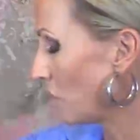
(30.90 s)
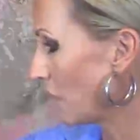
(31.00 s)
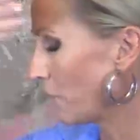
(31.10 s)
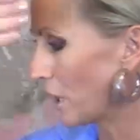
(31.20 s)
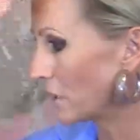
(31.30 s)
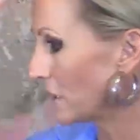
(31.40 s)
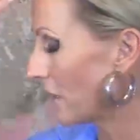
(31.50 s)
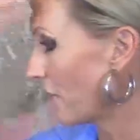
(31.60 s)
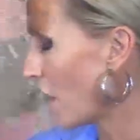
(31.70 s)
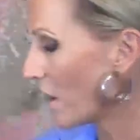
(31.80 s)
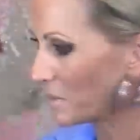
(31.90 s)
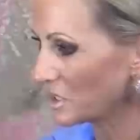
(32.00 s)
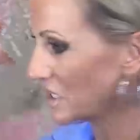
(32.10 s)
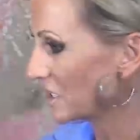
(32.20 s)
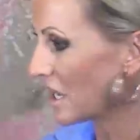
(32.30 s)
part it on the
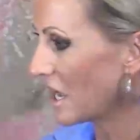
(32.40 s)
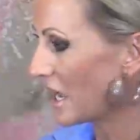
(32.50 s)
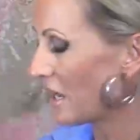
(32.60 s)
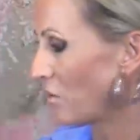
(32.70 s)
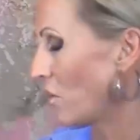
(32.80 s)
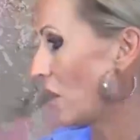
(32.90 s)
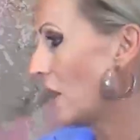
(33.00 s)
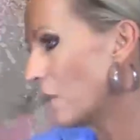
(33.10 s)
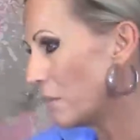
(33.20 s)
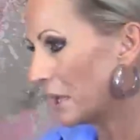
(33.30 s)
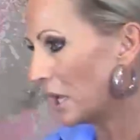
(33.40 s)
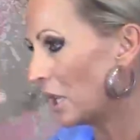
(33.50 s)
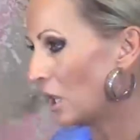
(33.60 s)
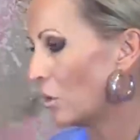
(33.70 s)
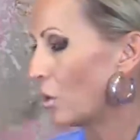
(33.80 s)
opposite side or in the
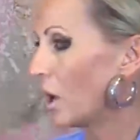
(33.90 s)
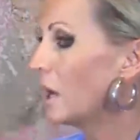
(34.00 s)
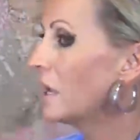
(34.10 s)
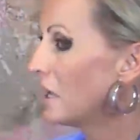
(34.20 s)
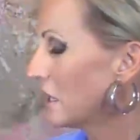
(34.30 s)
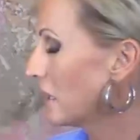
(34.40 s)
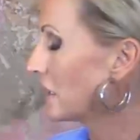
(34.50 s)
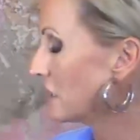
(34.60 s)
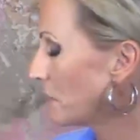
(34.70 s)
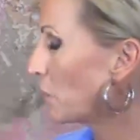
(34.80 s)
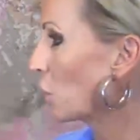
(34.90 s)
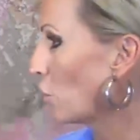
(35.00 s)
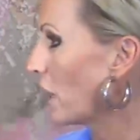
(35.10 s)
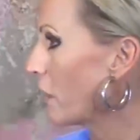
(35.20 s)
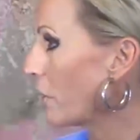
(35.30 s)
middle, or a
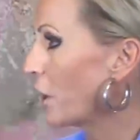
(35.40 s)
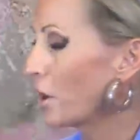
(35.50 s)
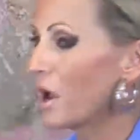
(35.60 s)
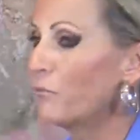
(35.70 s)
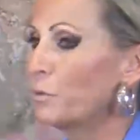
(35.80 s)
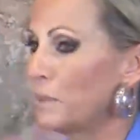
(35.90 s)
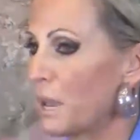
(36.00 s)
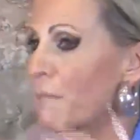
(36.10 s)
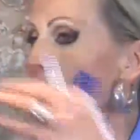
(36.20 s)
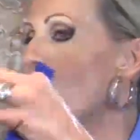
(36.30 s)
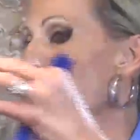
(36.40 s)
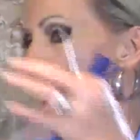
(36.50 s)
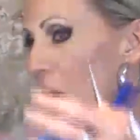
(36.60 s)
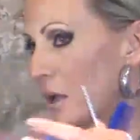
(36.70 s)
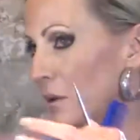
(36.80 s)
typical way to part off would be a
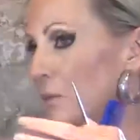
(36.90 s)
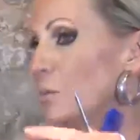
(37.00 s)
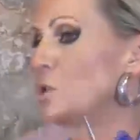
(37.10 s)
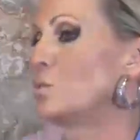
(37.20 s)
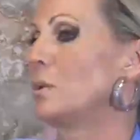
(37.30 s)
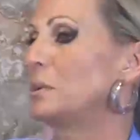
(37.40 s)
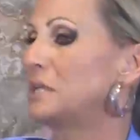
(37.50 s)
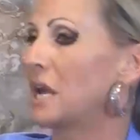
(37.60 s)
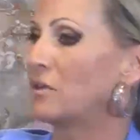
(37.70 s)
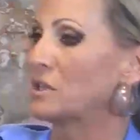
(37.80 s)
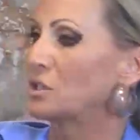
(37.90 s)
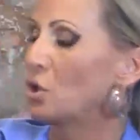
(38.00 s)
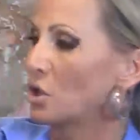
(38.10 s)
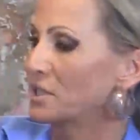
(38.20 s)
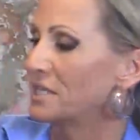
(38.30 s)
mohawk, which we would take this
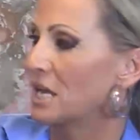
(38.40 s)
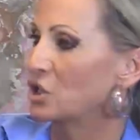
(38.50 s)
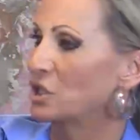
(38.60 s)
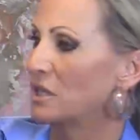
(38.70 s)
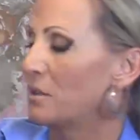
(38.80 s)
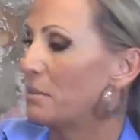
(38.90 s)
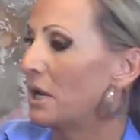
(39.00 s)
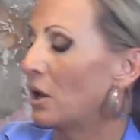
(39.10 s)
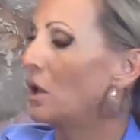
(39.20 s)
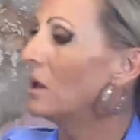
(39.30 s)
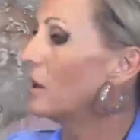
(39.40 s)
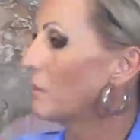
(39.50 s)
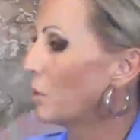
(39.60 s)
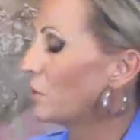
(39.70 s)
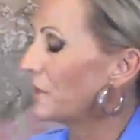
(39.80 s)
whole section in the middle.
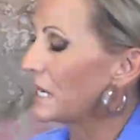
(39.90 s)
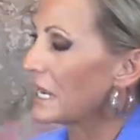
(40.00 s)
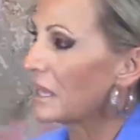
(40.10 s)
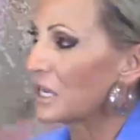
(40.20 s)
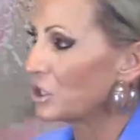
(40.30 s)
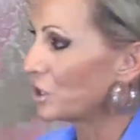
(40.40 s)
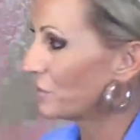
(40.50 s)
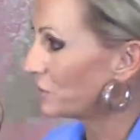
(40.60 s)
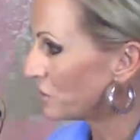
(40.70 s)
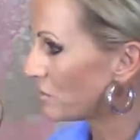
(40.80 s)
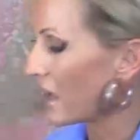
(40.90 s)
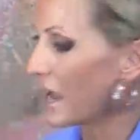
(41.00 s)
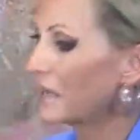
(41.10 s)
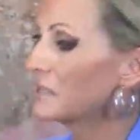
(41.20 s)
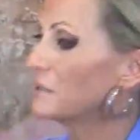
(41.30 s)
But with an A-line, you don't do
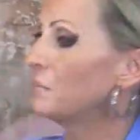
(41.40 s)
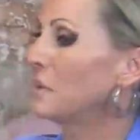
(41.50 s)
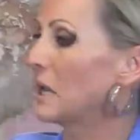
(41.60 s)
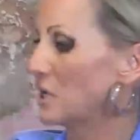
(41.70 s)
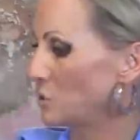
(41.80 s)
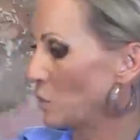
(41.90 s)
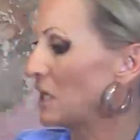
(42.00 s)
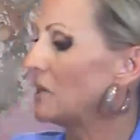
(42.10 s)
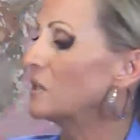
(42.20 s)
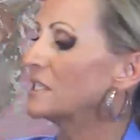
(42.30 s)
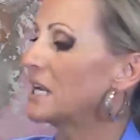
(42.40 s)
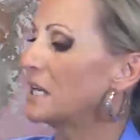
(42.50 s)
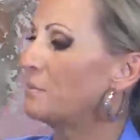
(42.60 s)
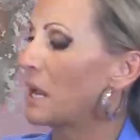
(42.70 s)
that because we need the side